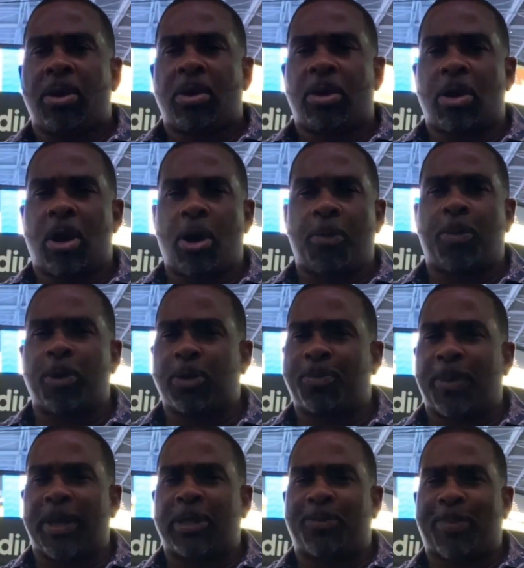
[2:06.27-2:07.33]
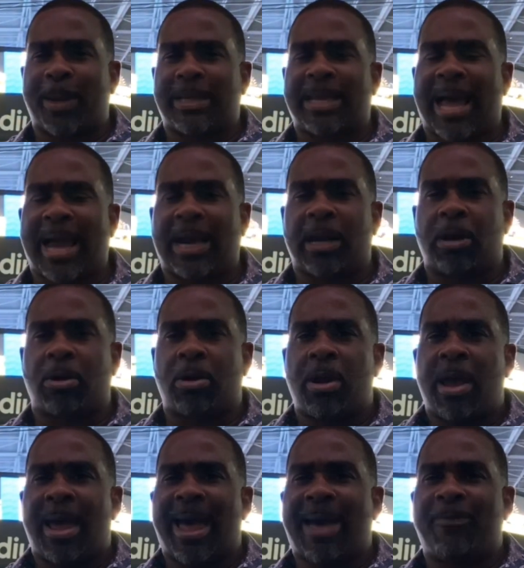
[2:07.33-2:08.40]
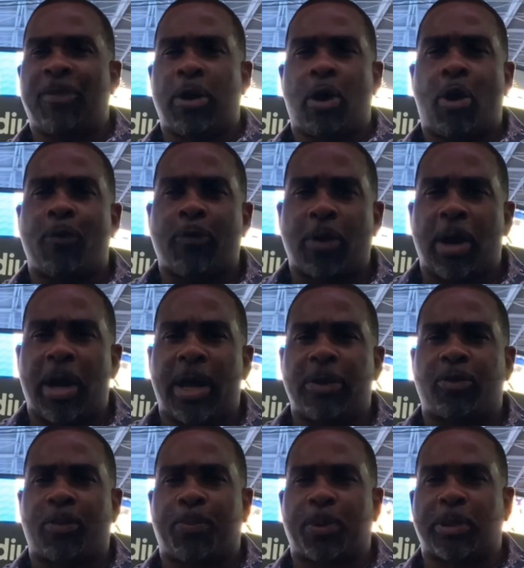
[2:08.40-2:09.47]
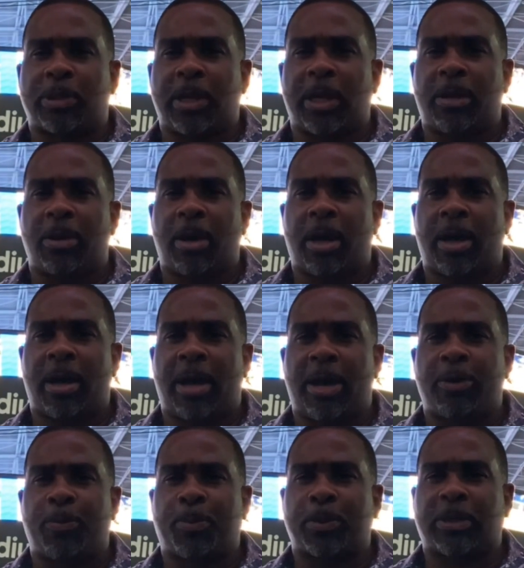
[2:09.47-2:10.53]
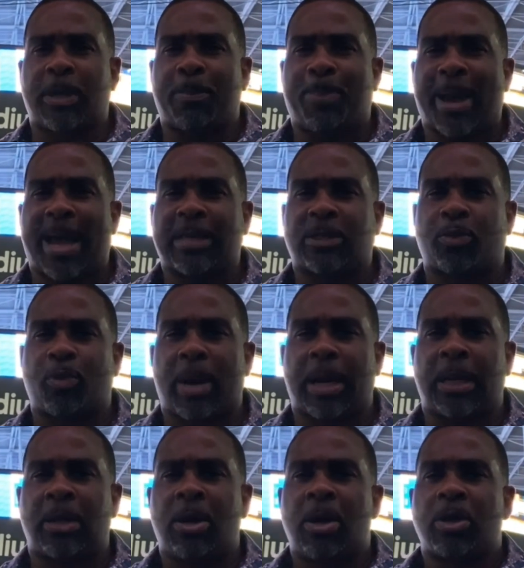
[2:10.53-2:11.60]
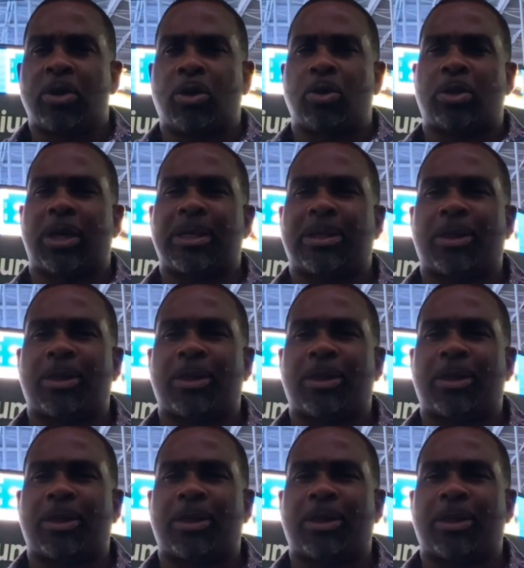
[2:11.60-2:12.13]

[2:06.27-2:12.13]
Herbert's been spectacular, having over 100% passer rating. So Justin